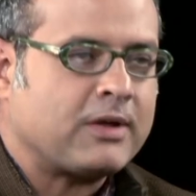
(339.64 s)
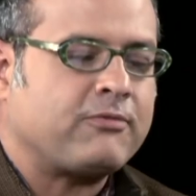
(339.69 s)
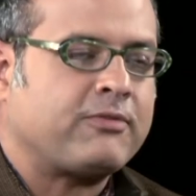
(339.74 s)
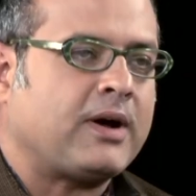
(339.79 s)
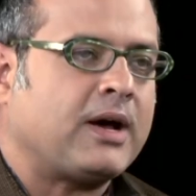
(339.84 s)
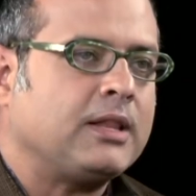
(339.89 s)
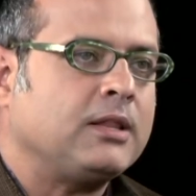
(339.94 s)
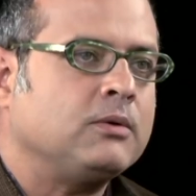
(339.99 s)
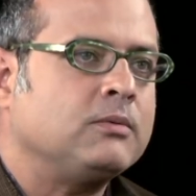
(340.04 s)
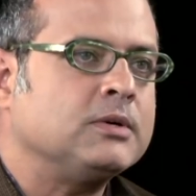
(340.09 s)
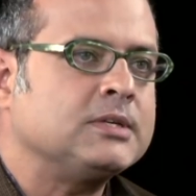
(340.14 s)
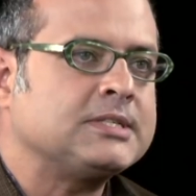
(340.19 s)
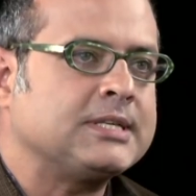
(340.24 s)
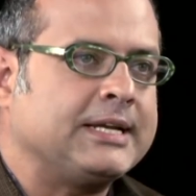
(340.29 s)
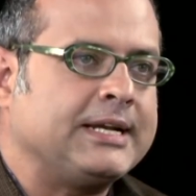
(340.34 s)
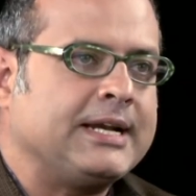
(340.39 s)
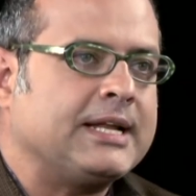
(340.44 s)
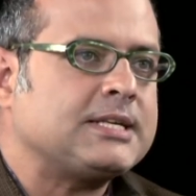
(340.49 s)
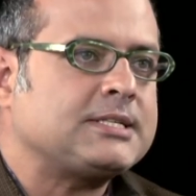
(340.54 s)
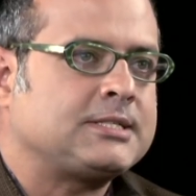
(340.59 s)
father was an
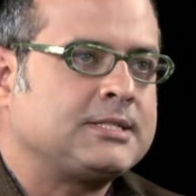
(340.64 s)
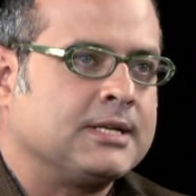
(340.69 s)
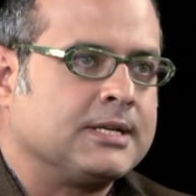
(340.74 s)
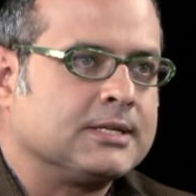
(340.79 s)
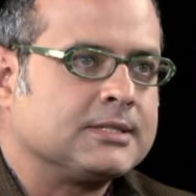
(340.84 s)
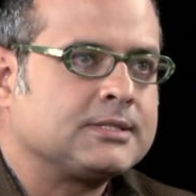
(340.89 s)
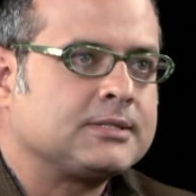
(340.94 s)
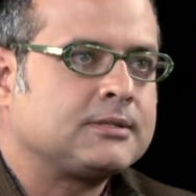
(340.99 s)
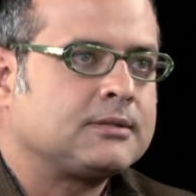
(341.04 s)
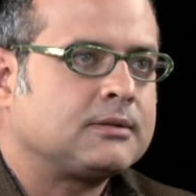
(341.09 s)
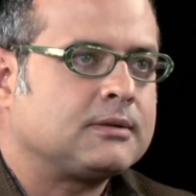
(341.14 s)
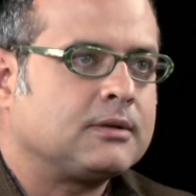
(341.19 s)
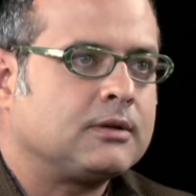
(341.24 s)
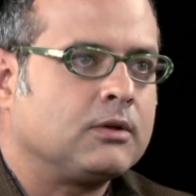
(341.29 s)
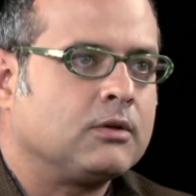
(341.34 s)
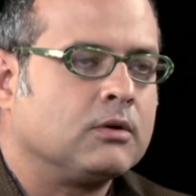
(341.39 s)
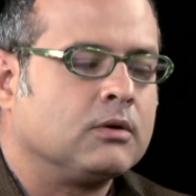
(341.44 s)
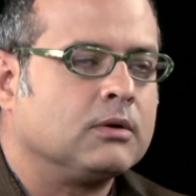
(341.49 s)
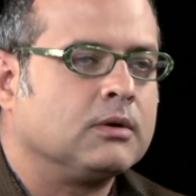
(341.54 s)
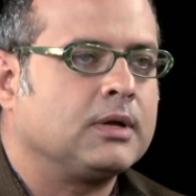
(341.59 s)
industrialist,
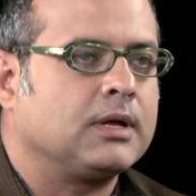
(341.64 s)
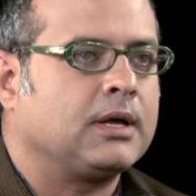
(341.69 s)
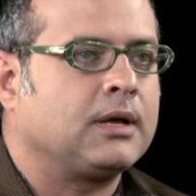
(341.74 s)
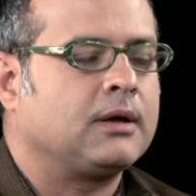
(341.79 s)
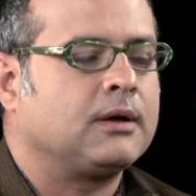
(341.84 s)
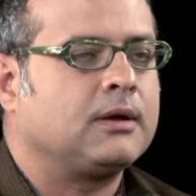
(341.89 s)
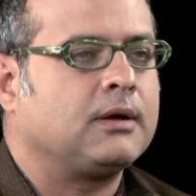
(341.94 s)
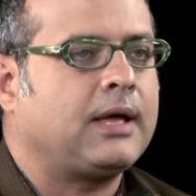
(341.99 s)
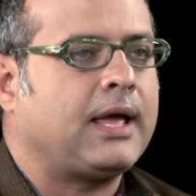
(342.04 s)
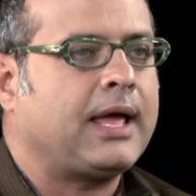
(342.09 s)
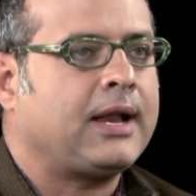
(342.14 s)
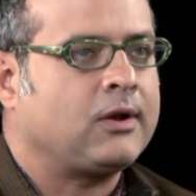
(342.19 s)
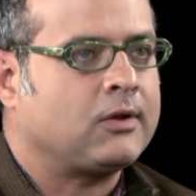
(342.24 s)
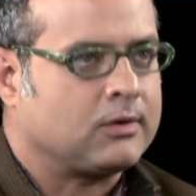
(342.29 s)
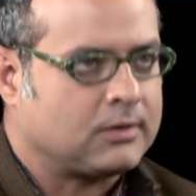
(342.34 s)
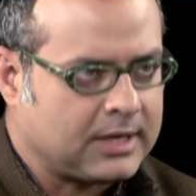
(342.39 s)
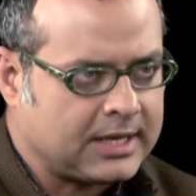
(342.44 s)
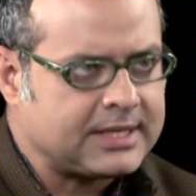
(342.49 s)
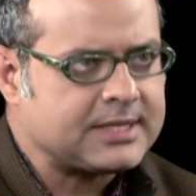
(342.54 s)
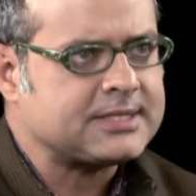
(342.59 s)
you know, uh, and
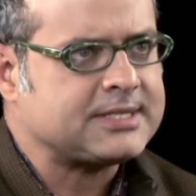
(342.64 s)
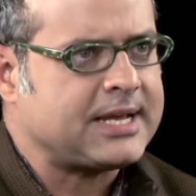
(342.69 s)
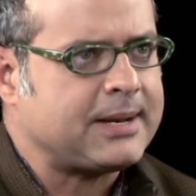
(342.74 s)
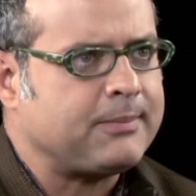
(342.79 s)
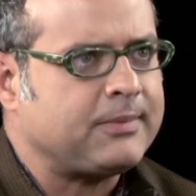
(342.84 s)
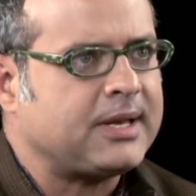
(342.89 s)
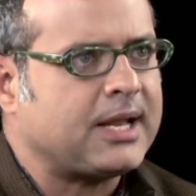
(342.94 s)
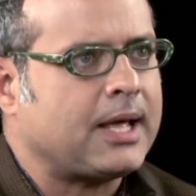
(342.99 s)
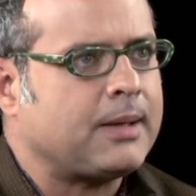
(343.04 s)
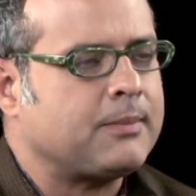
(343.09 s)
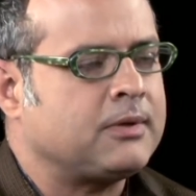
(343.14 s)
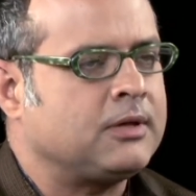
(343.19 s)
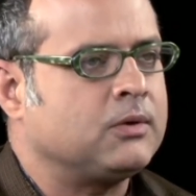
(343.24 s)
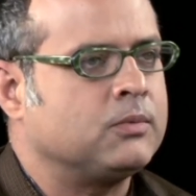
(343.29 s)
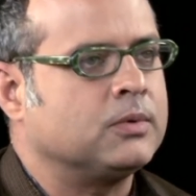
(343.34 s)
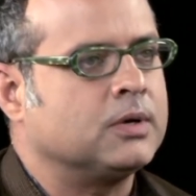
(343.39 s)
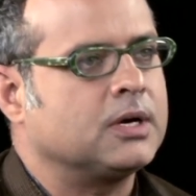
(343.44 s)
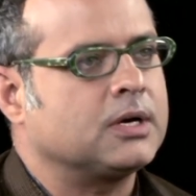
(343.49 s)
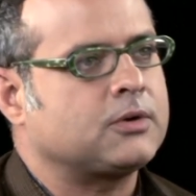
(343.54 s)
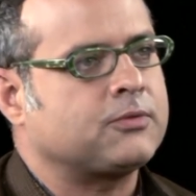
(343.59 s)
at the same time he
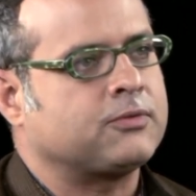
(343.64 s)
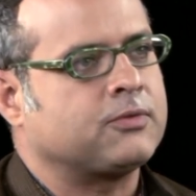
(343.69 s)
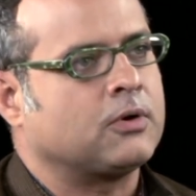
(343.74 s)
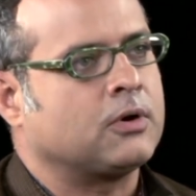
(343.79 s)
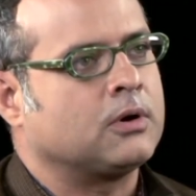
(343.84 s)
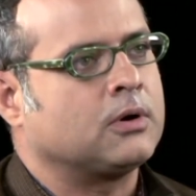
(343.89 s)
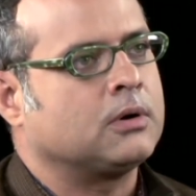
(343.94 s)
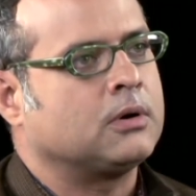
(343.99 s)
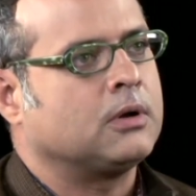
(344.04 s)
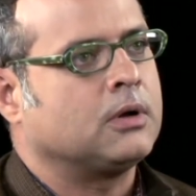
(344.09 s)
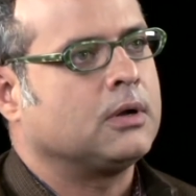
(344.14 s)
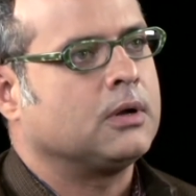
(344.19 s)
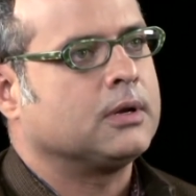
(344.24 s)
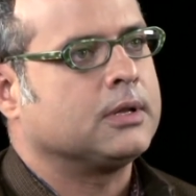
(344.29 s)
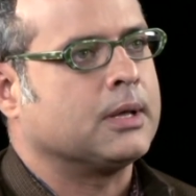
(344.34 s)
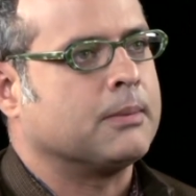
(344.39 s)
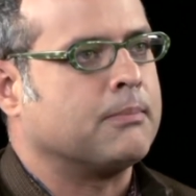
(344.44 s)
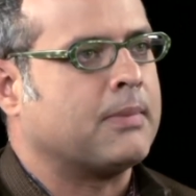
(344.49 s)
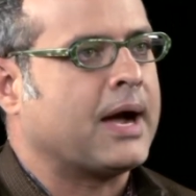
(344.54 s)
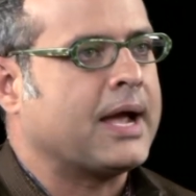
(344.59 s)
worked for
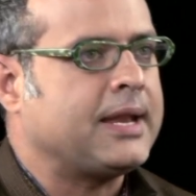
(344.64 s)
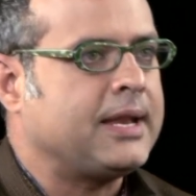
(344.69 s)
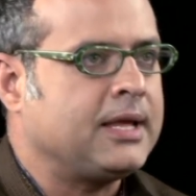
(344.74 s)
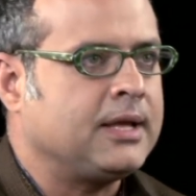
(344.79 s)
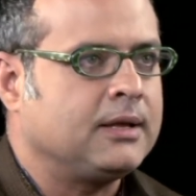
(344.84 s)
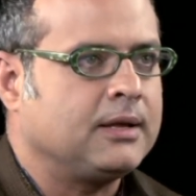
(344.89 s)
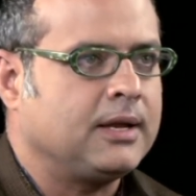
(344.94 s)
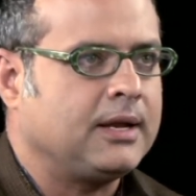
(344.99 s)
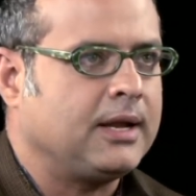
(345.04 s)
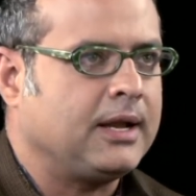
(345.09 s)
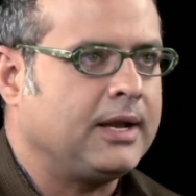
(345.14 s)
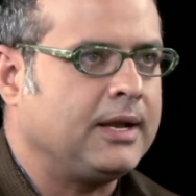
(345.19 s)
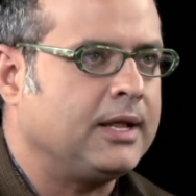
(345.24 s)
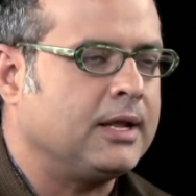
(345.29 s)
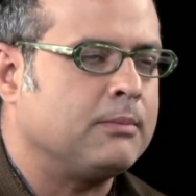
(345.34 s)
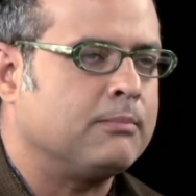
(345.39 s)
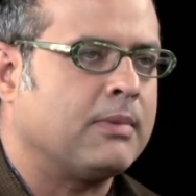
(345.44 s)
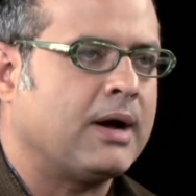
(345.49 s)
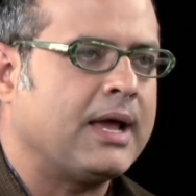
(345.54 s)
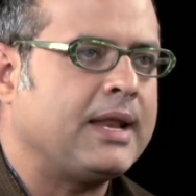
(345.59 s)
the mining
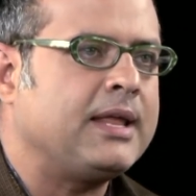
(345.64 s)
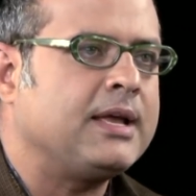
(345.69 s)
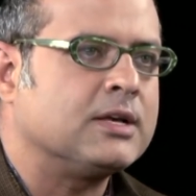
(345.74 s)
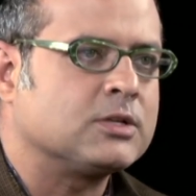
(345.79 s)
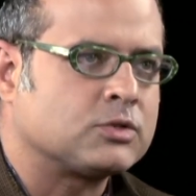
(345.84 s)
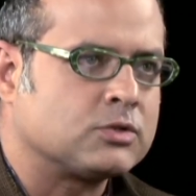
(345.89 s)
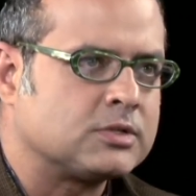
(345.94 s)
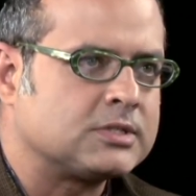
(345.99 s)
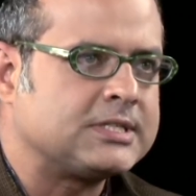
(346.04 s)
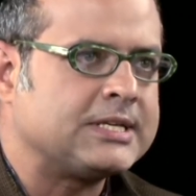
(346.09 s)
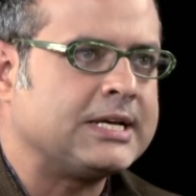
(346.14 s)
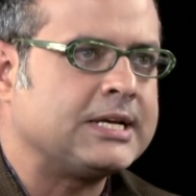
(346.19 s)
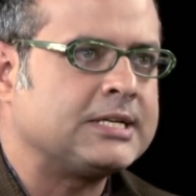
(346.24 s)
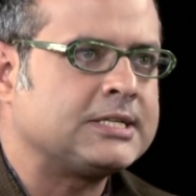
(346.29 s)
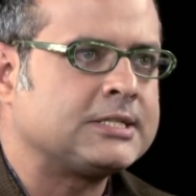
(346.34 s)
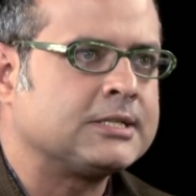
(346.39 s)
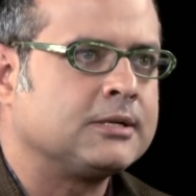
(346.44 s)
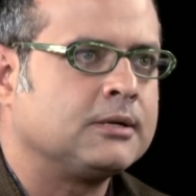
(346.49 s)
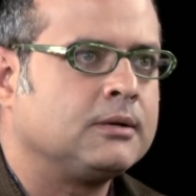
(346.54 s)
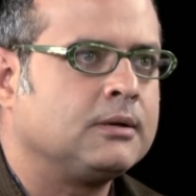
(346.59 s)
Indian Mining
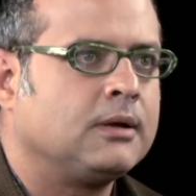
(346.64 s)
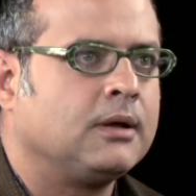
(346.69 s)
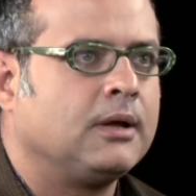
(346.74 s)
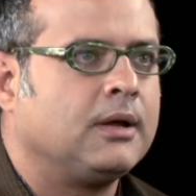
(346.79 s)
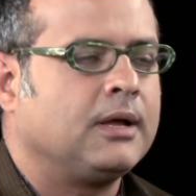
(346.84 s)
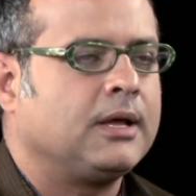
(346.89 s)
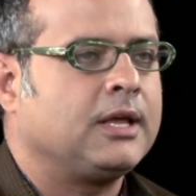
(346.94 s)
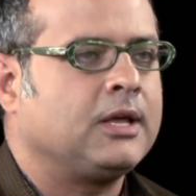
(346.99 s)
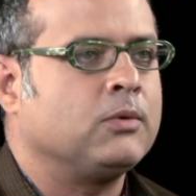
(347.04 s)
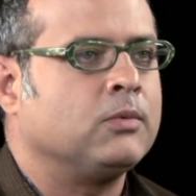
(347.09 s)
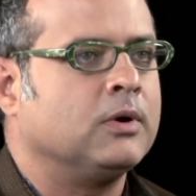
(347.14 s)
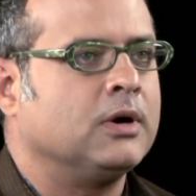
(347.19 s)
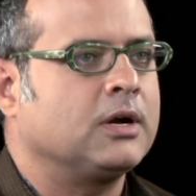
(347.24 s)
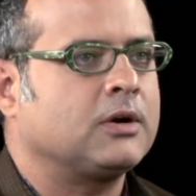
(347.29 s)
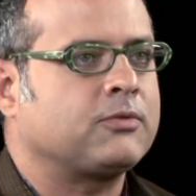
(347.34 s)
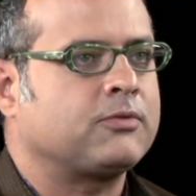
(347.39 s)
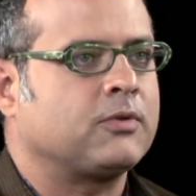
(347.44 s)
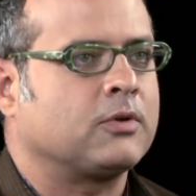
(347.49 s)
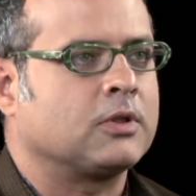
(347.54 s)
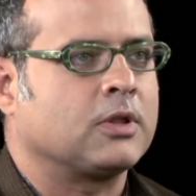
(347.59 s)
Association. He
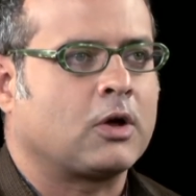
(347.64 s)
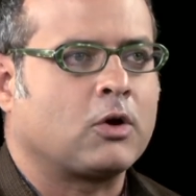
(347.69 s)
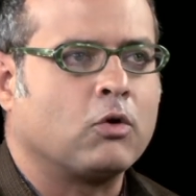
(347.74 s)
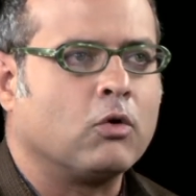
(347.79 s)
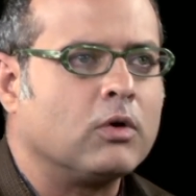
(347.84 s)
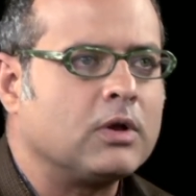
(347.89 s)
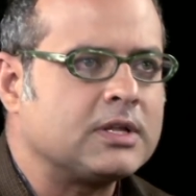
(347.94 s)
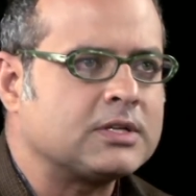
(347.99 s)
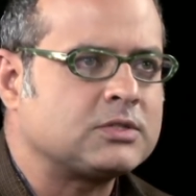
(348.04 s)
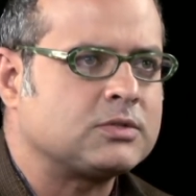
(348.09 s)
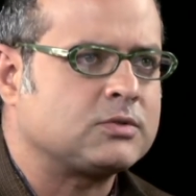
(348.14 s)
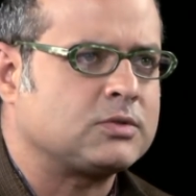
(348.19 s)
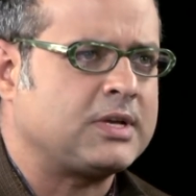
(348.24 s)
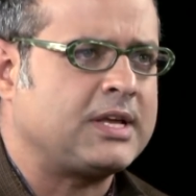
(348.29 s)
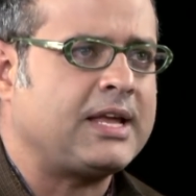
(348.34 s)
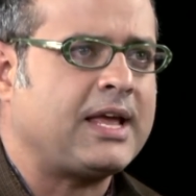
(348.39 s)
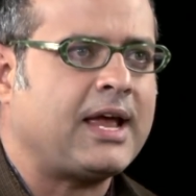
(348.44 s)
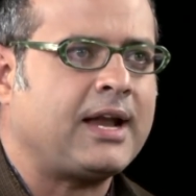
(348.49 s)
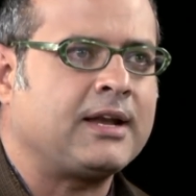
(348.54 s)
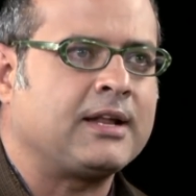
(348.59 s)
worked for the coal
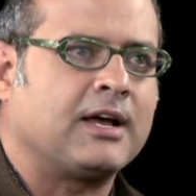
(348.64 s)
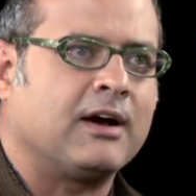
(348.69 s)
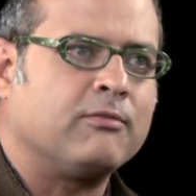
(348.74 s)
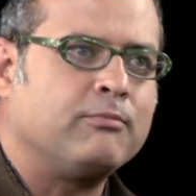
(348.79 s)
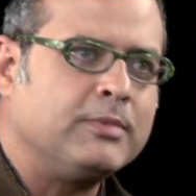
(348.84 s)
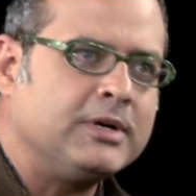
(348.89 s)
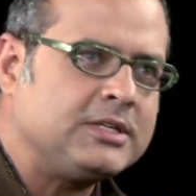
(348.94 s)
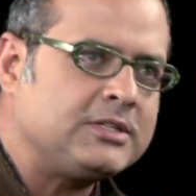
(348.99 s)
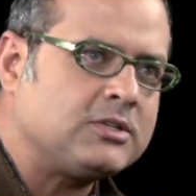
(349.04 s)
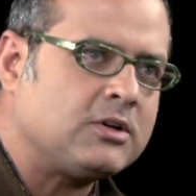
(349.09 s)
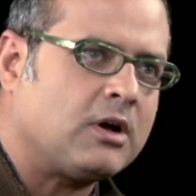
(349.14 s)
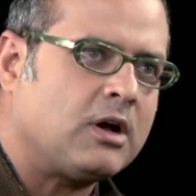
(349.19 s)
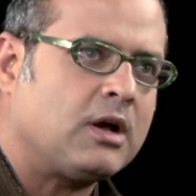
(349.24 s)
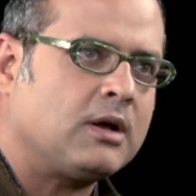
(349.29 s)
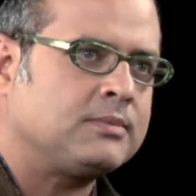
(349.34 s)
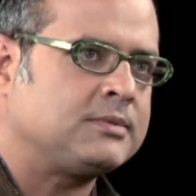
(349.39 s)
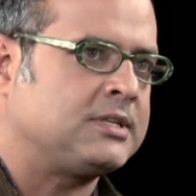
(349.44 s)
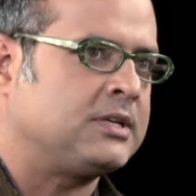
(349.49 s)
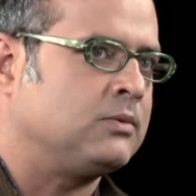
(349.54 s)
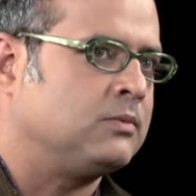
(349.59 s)
association. He had government
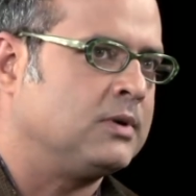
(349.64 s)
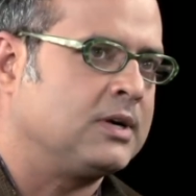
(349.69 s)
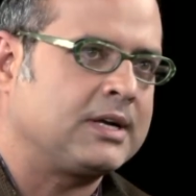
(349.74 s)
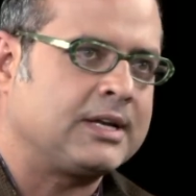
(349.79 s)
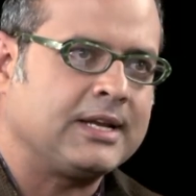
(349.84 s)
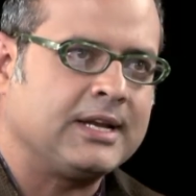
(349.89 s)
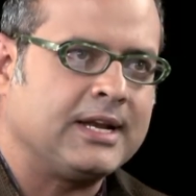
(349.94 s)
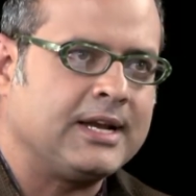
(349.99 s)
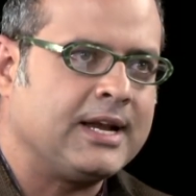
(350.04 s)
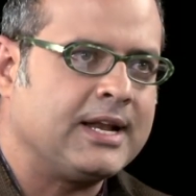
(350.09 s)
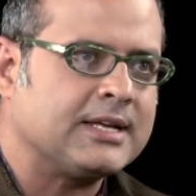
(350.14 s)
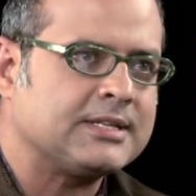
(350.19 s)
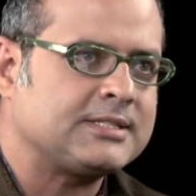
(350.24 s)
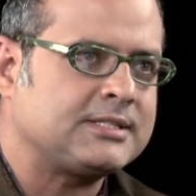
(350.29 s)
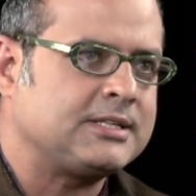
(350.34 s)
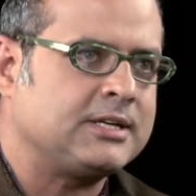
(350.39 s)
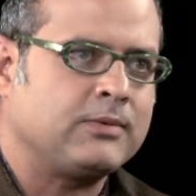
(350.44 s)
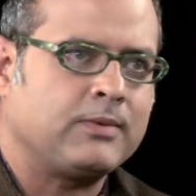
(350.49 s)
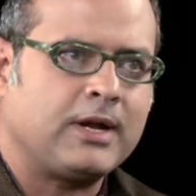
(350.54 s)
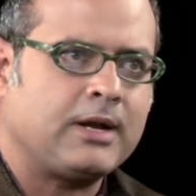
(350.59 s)
jobs. He worked in
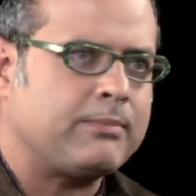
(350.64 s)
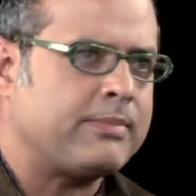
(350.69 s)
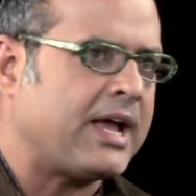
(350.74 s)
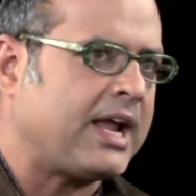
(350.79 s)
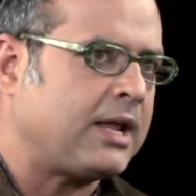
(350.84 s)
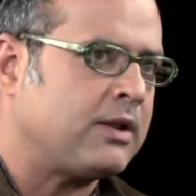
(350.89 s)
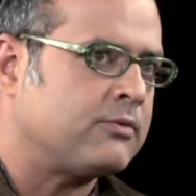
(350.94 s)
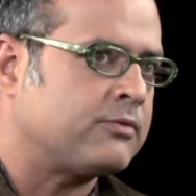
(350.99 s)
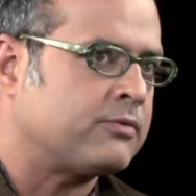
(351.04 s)
industry. Went back and